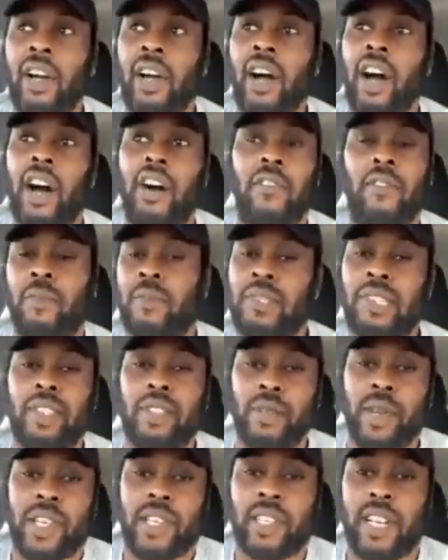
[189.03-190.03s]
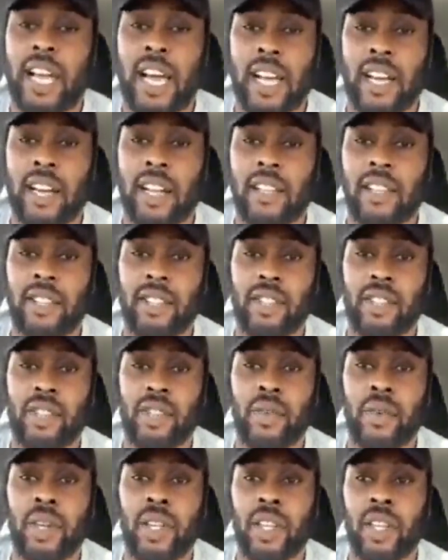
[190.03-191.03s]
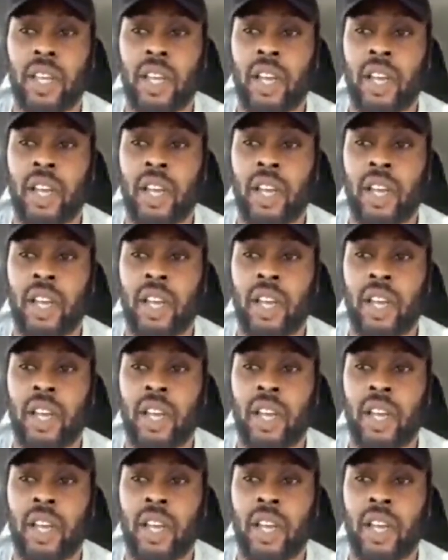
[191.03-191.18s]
uh, from a situation I had nothing to do with.